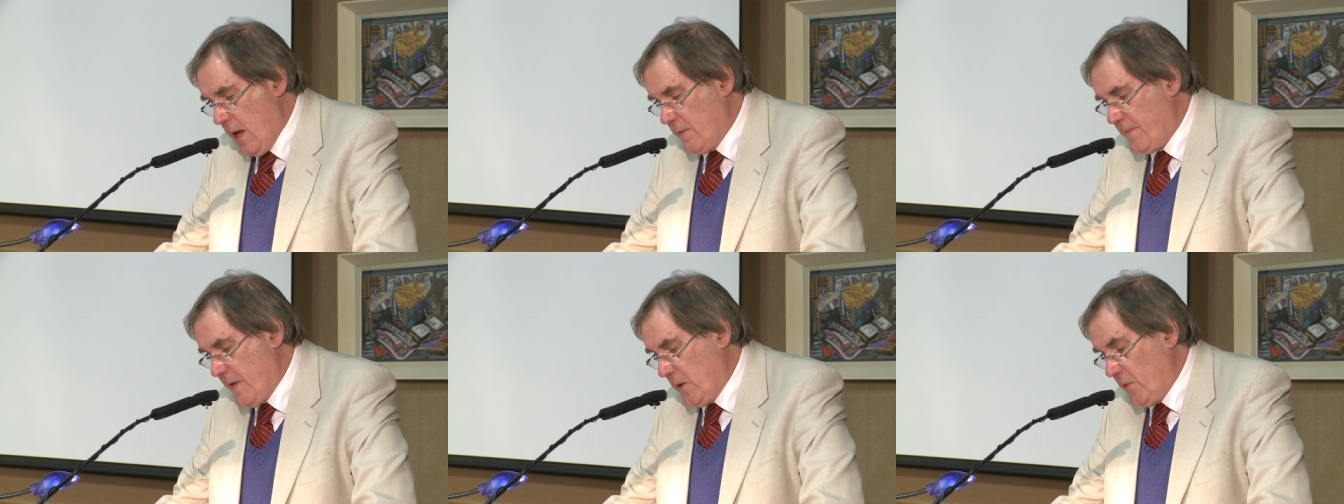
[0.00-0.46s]

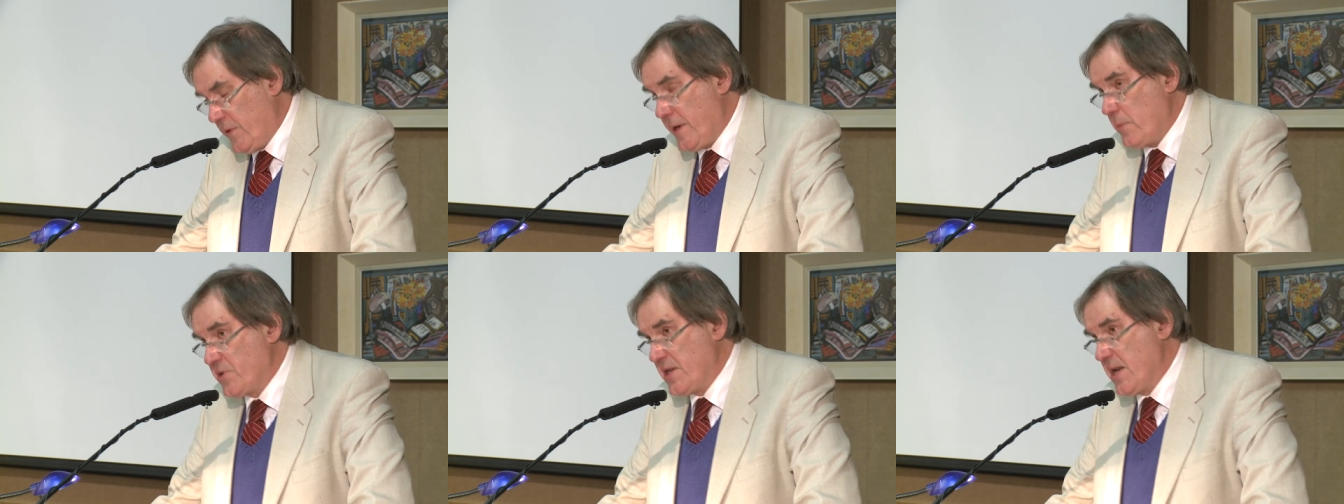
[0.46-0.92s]
and felt
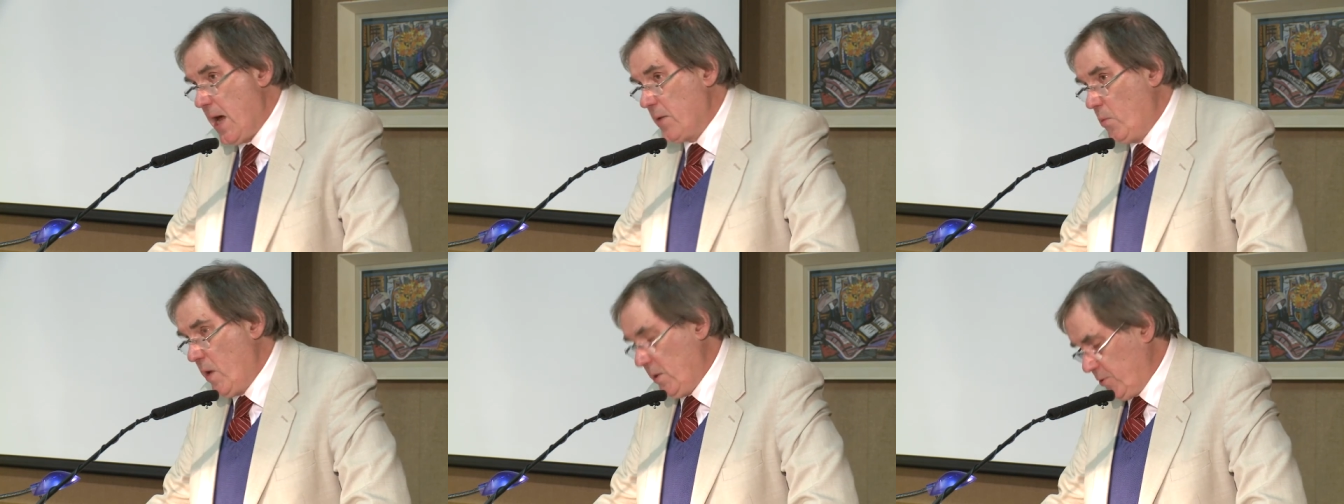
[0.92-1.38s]
that it was an
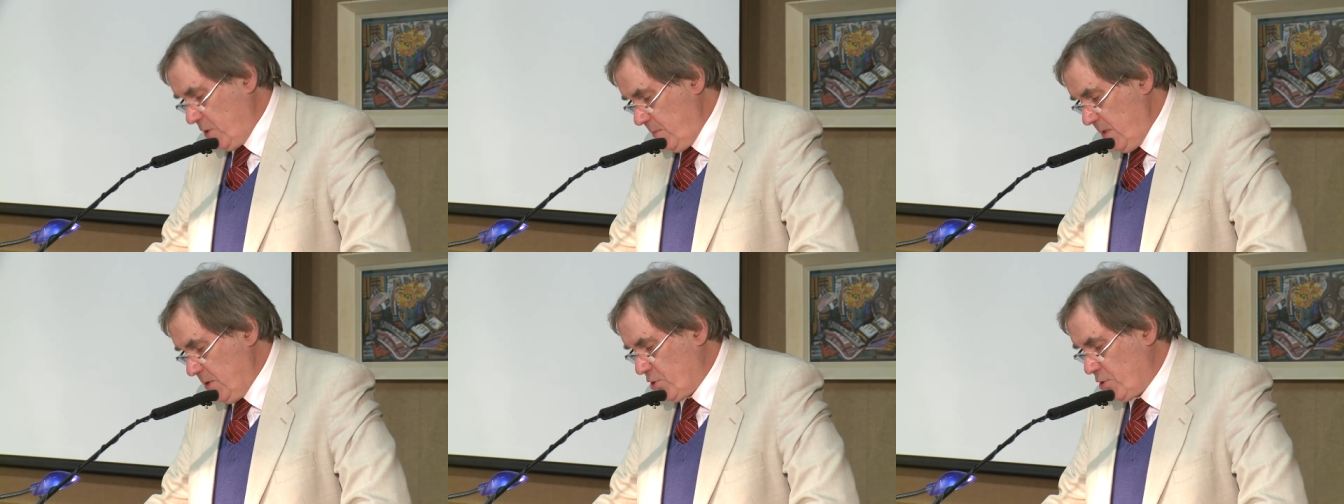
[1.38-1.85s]

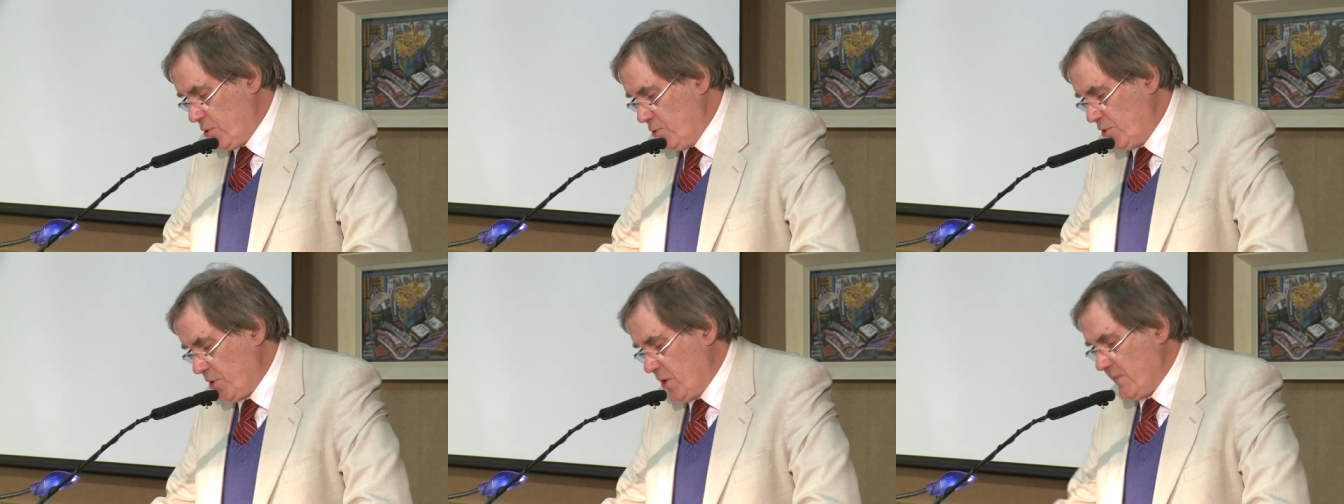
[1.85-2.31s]
unwelcome
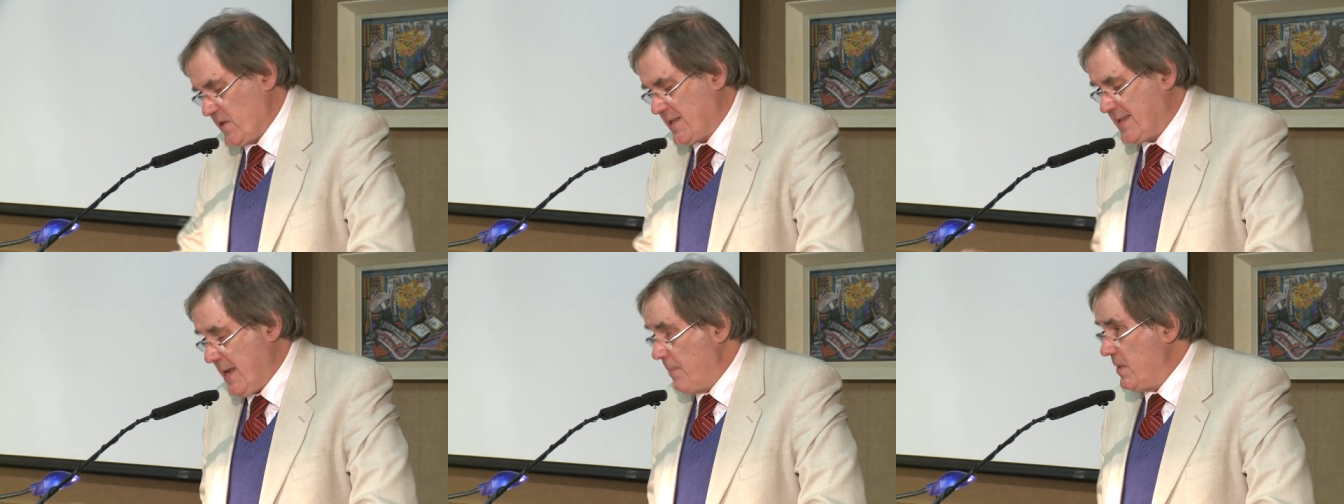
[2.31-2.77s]
intrusion of a
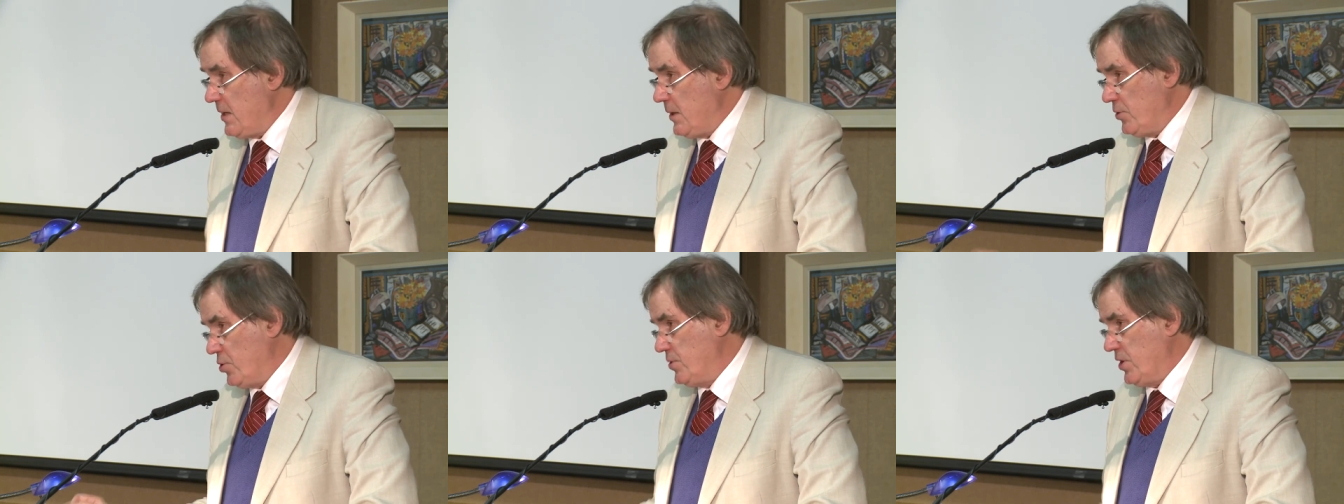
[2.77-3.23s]

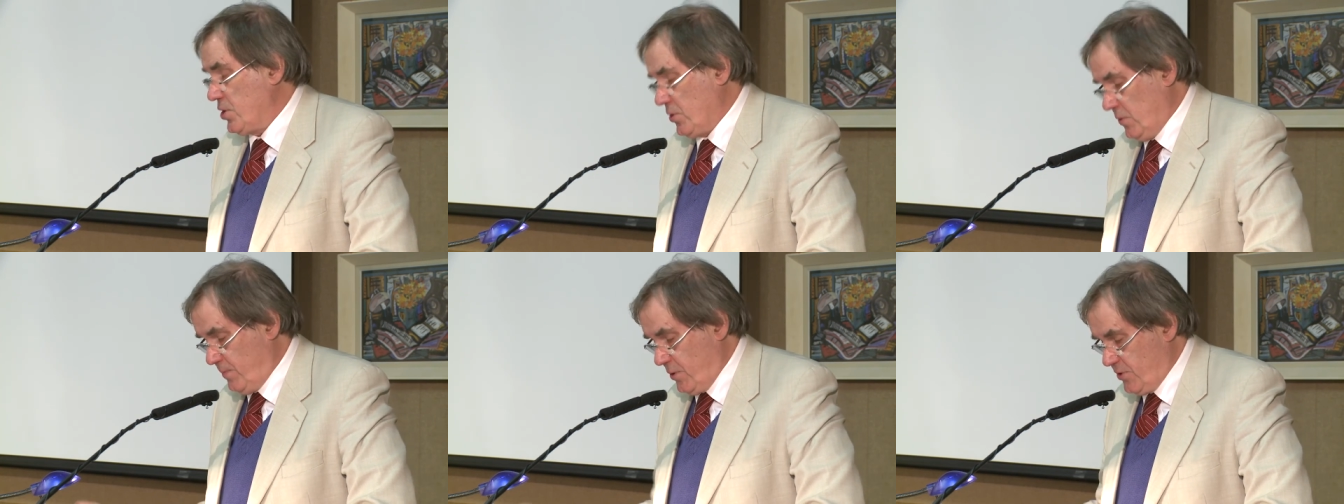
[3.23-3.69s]
semi
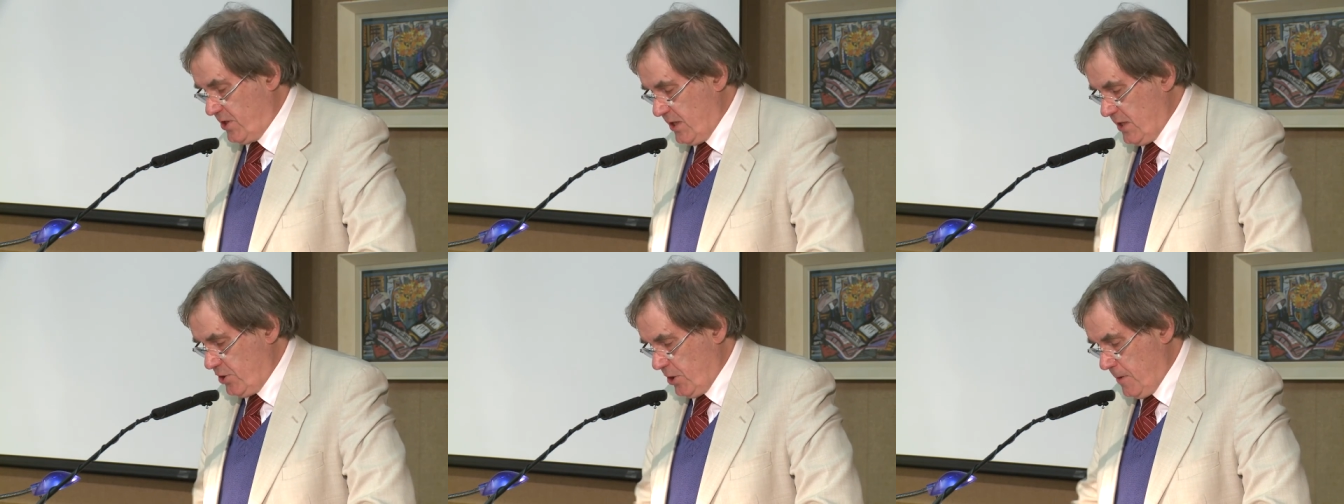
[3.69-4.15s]
judicial
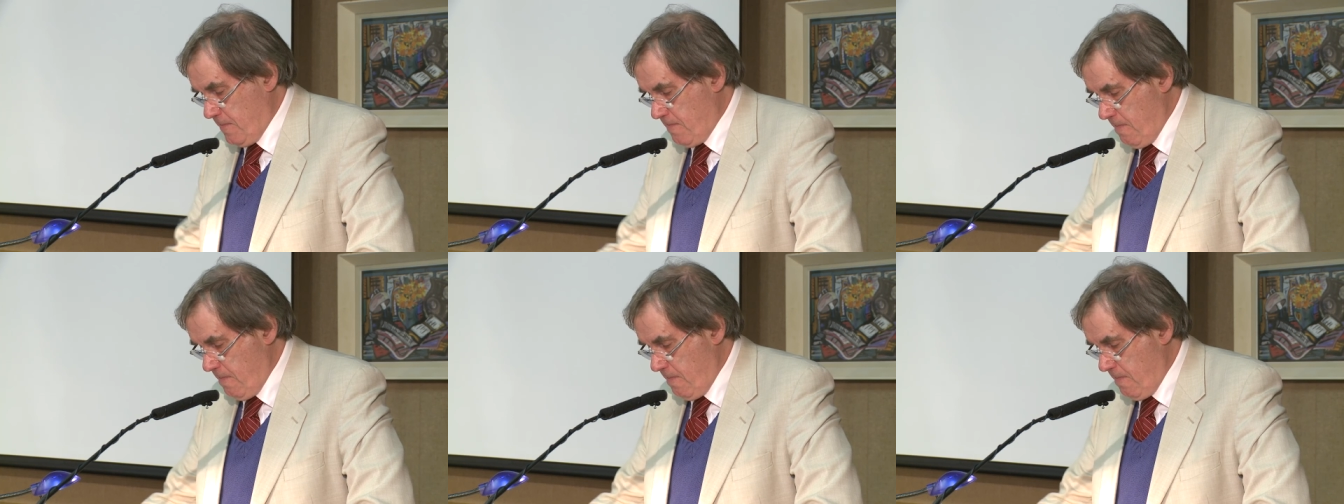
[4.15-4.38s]
procedure.